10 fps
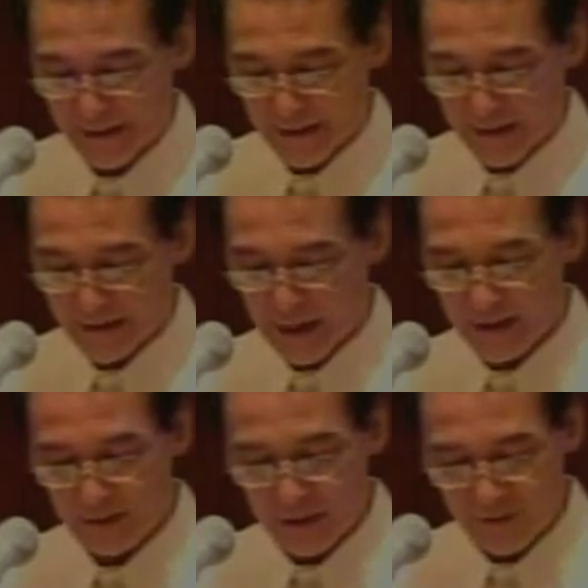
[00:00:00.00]
He is
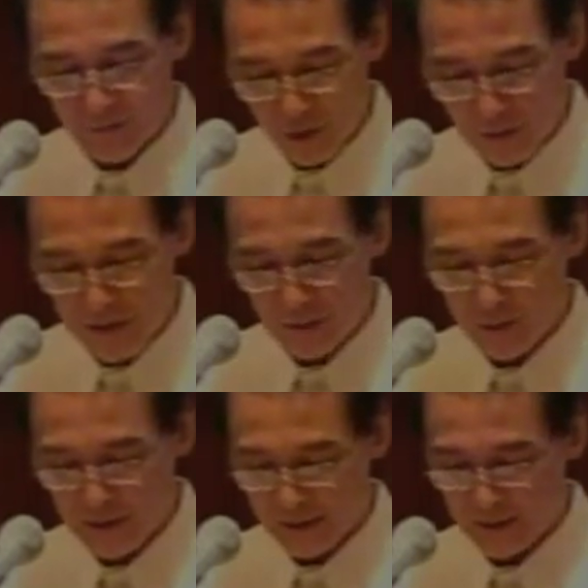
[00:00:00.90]
actively involved in the
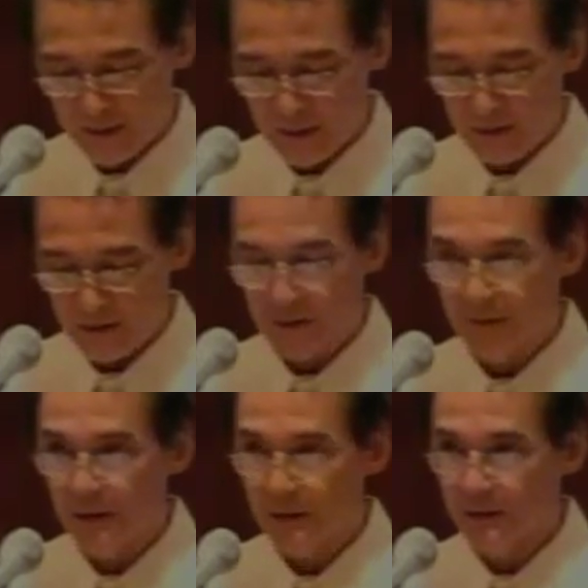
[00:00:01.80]
protection and
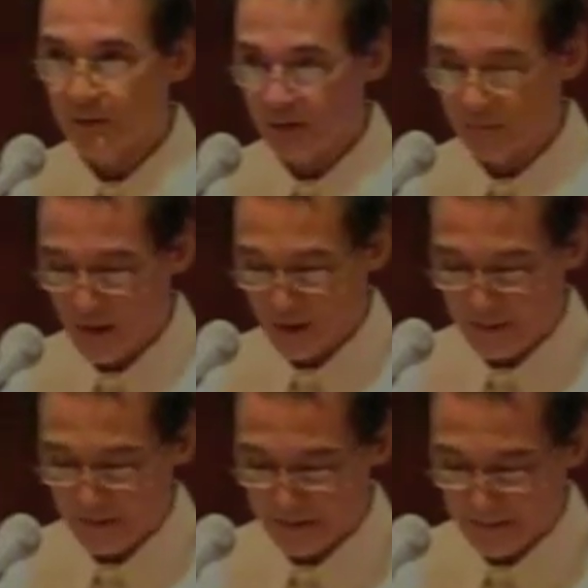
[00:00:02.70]
conservation of the
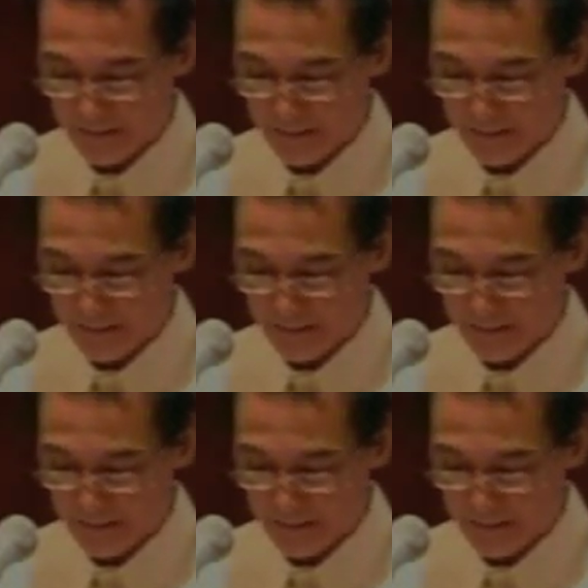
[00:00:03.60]
environment,